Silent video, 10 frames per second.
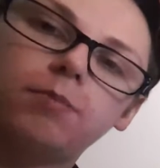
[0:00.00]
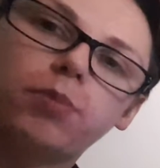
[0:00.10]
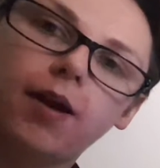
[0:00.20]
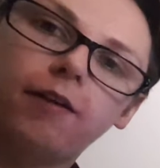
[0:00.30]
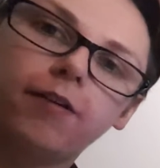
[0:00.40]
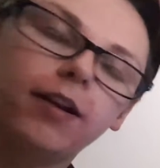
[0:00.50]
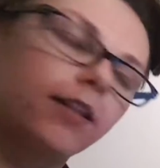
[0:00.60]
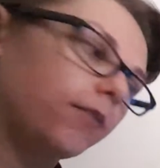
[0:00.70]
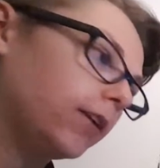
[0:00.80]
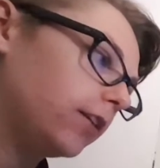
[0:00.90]
priority
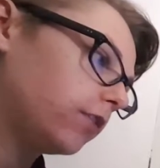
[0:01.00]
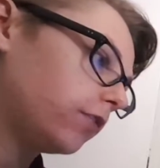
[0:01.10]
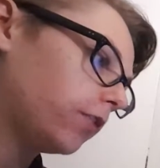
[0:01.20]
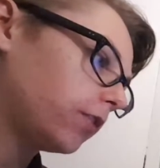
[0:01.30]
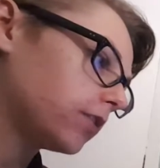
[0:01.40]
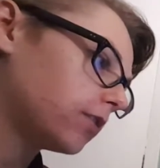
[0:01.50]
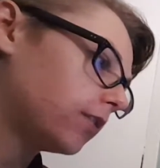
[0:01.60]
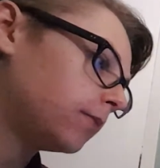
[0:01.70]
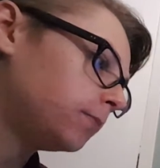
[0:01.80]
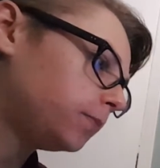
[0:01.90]
that we need to focus
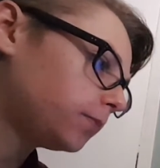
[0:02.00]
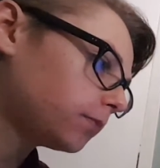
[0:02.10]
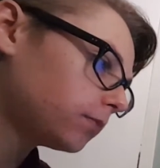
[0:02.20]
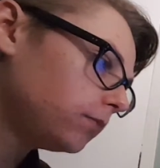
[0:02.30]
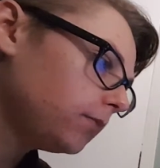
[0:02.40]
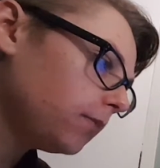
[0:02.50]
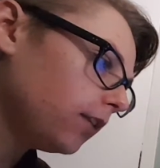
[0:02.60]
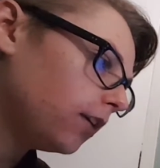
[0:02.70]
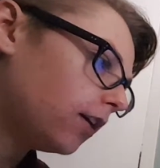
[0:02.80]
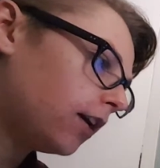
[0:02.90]
on.
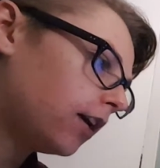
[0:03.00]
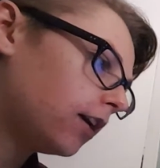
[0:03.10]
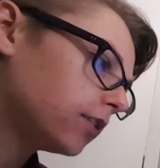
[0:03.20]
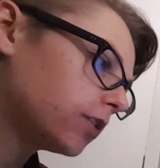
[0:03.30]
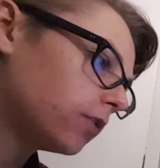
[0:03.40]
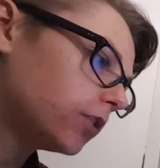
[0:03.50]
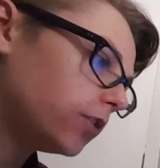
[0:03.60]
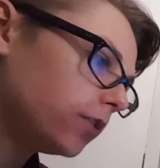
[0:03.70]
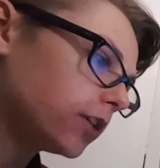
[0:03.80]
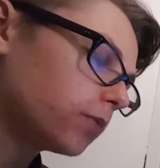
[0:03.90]
So to
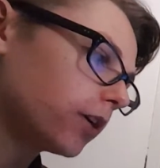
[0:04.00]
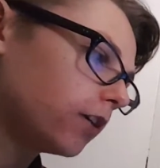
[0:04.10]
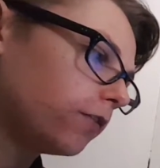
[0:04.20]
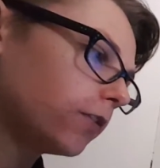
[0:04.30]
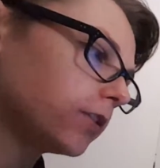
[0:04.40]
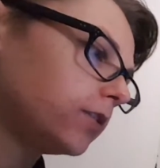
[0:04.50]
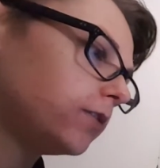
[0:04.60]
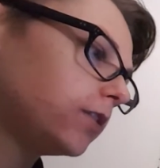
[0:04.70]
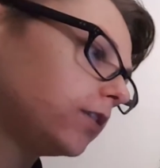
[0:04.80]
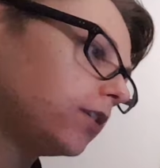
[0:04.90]
do this, we're going to focus
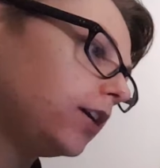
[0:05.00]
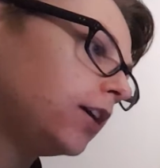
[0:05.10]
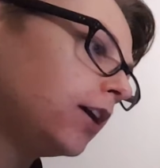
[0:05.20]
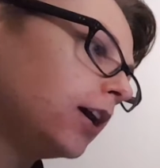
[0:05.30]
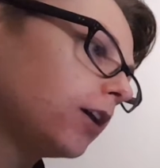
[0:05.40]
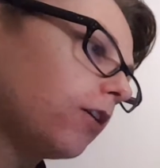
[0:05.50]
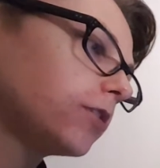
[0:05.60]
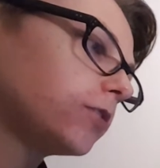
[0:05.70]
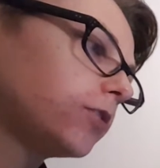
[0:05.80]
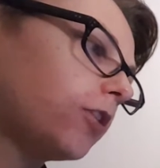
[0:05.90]
using the costal